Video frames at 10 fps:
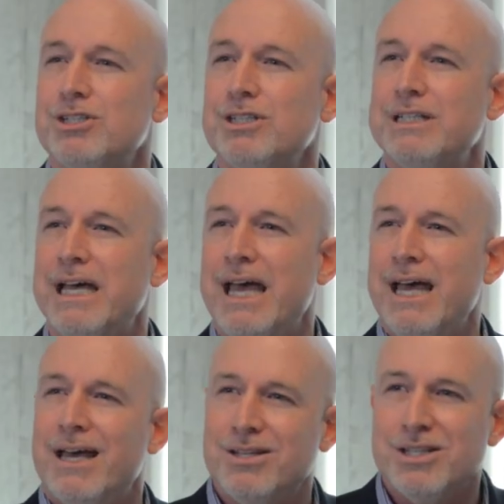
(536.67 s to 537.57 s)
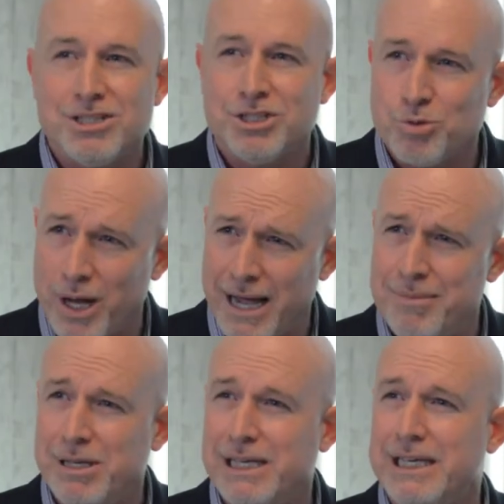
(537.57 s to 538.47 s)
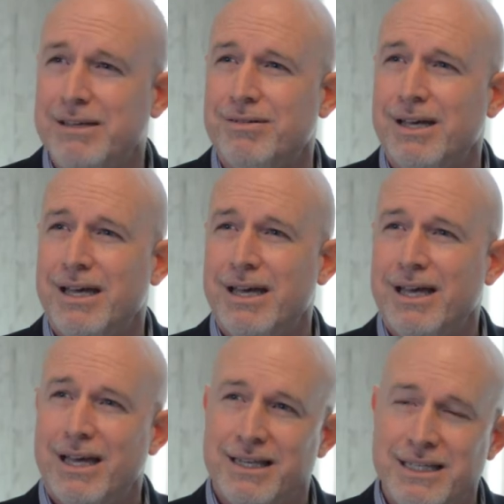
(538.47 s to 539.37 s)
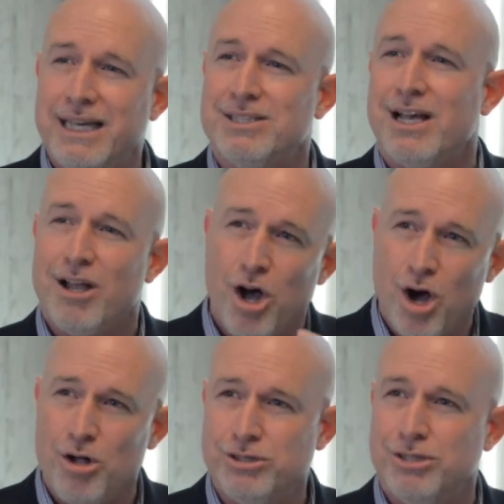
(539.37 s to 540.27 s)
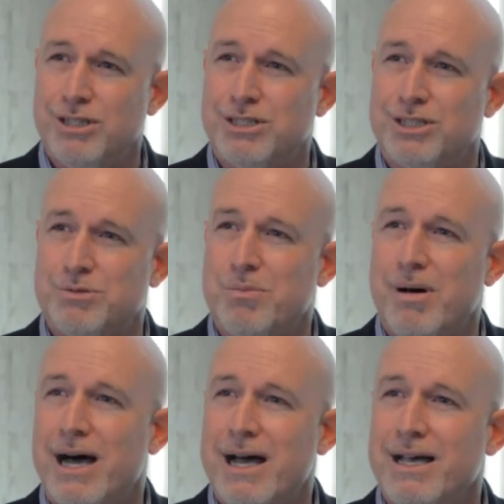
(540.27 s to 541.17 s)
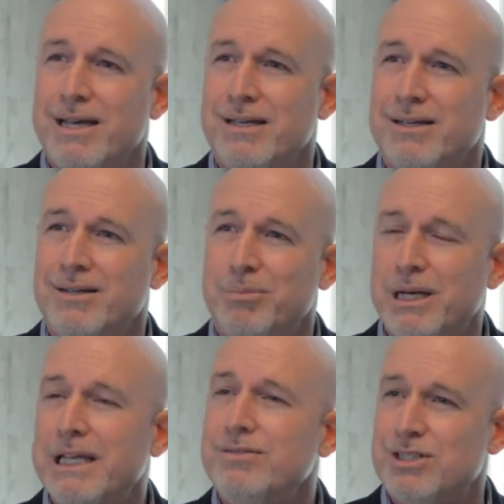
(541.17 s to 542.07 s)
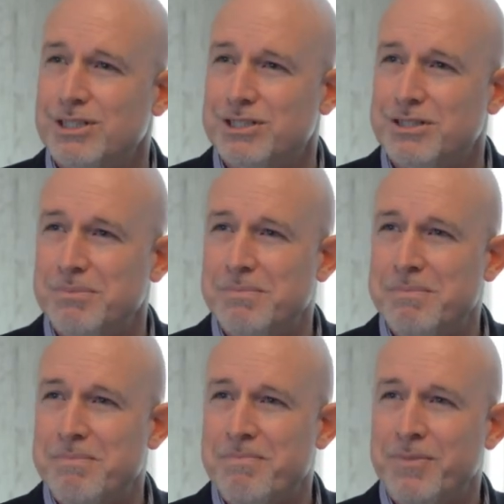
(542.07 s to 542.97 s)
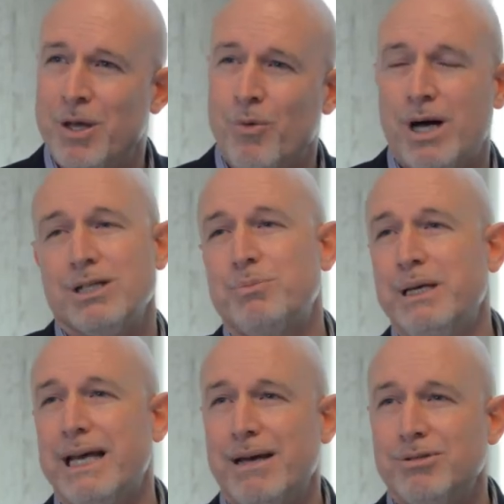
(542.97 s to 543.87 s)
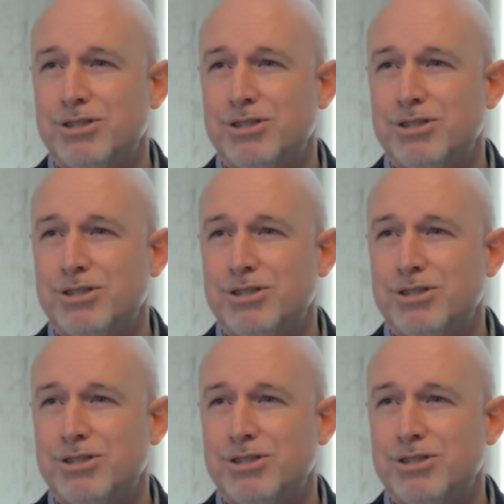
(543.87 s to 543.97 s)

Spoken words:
it, and this is what I believe. And yes, I'll hold to this as my belief system whilst being able to